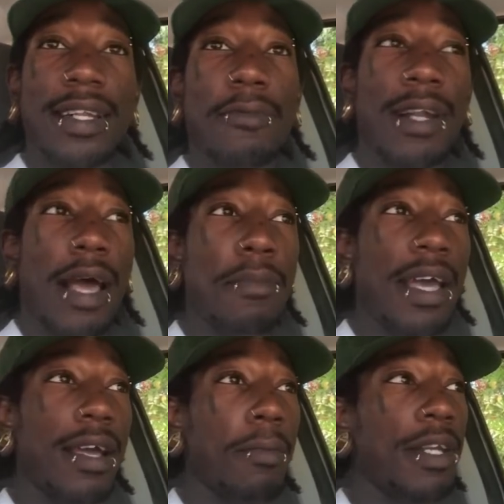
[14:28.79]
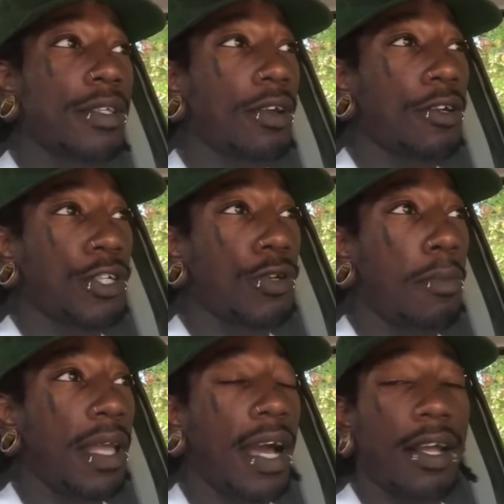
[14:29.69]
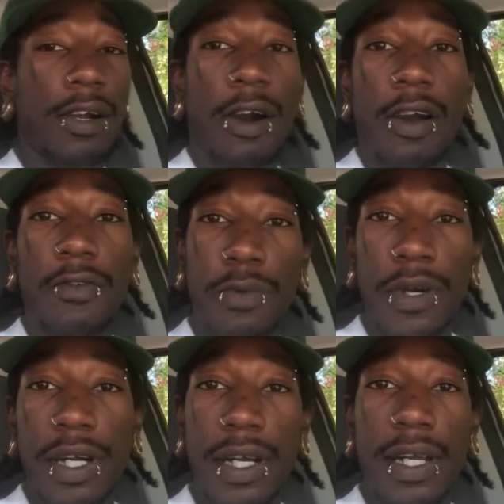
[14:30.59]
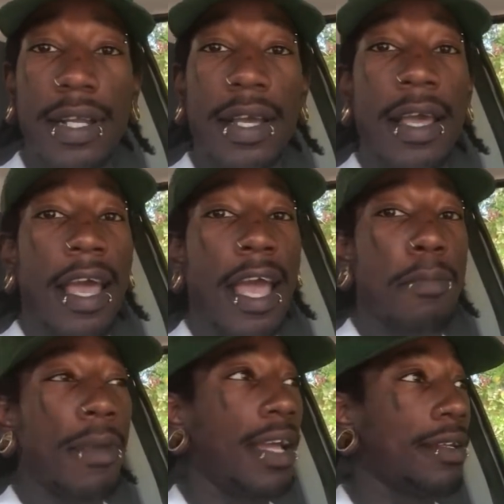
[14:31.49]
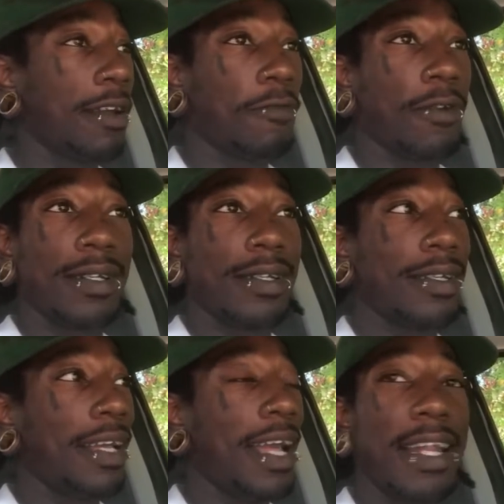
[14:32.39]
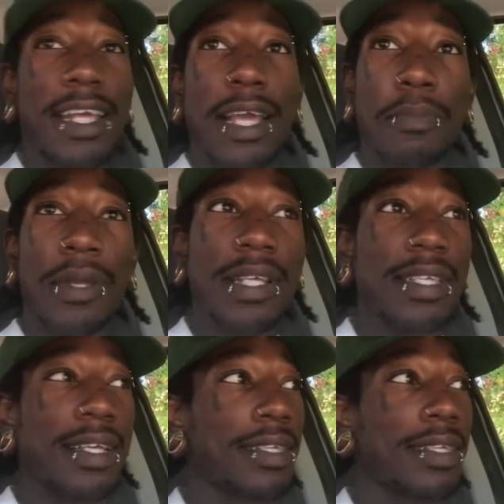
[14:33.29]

And when I met him, he started showing me how to carve wood and make different Indian pieces.